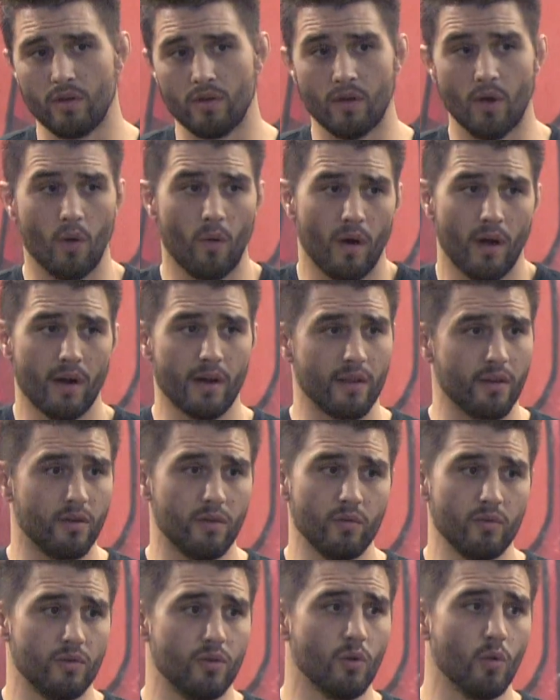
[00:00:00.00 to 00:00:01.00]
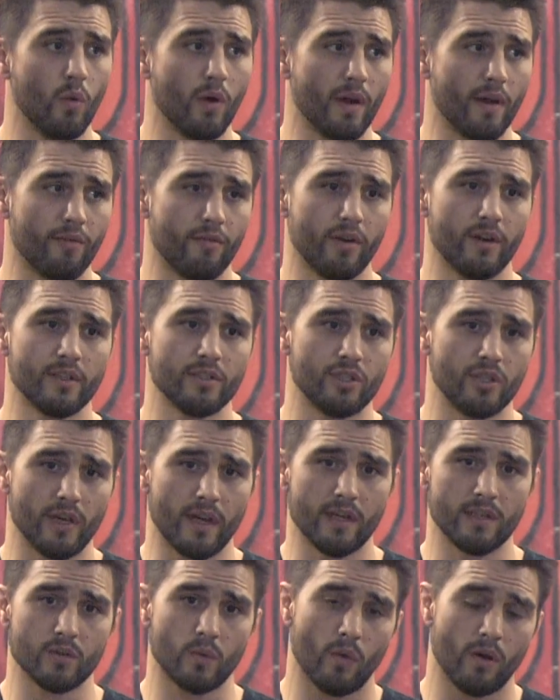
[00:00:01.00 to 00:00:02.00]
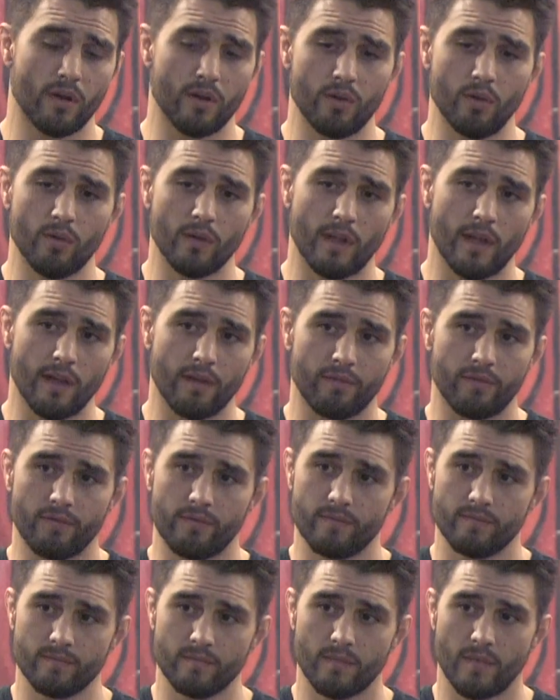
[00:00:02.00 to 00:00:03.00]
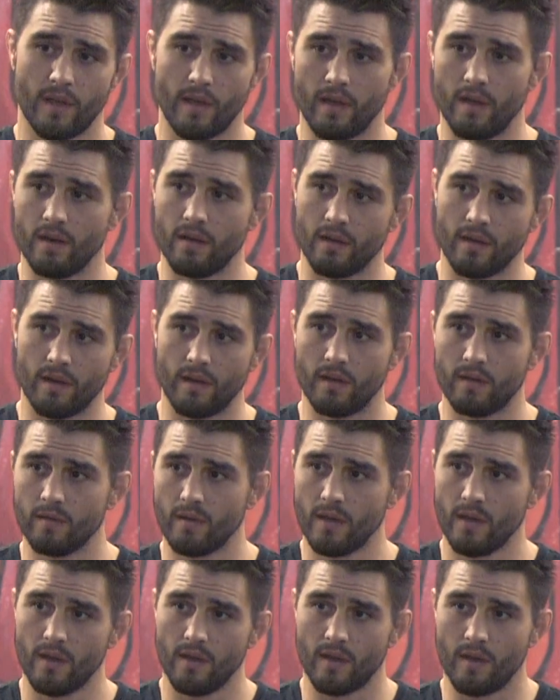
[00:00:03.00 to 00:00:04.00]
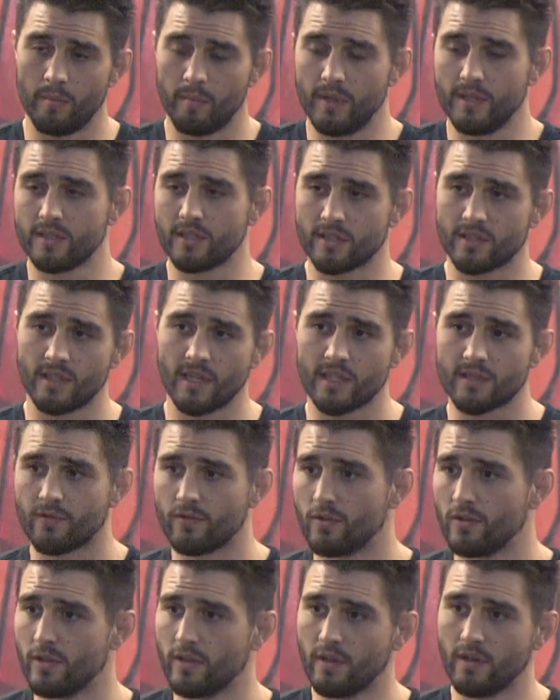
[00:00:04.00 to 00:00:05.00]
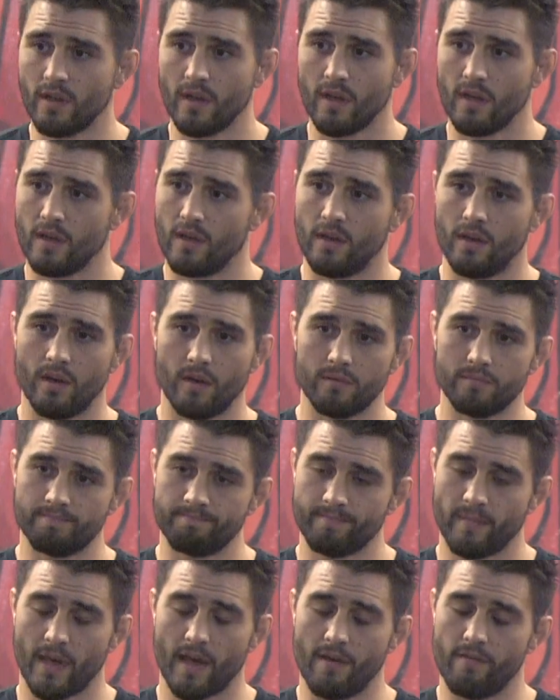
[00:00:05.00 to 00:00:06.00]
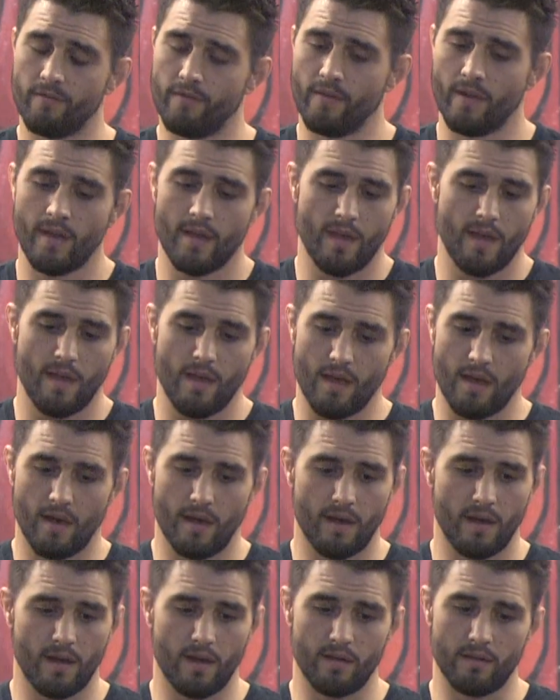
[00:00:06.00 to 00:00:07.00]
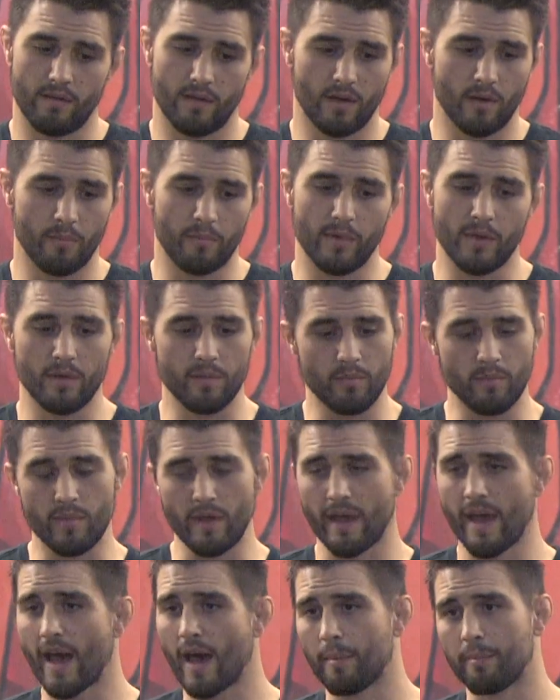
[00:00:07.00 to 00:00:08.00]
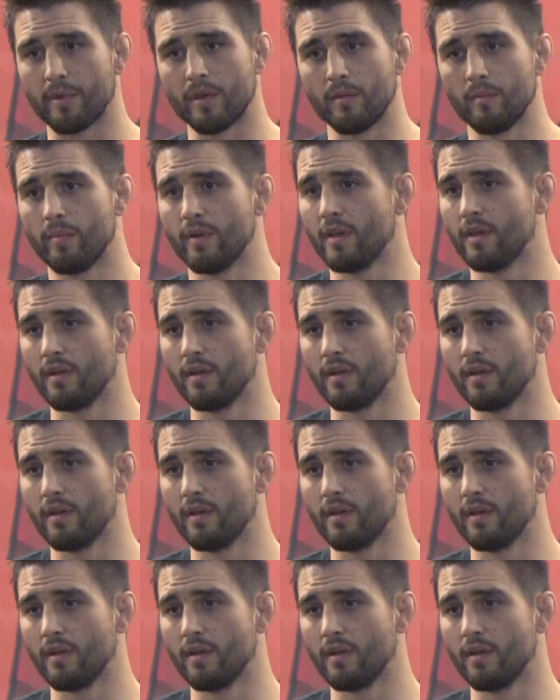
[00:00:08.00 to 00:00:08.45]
go on and do whatever it is you guys want to do in life, and be successful, and have be happy,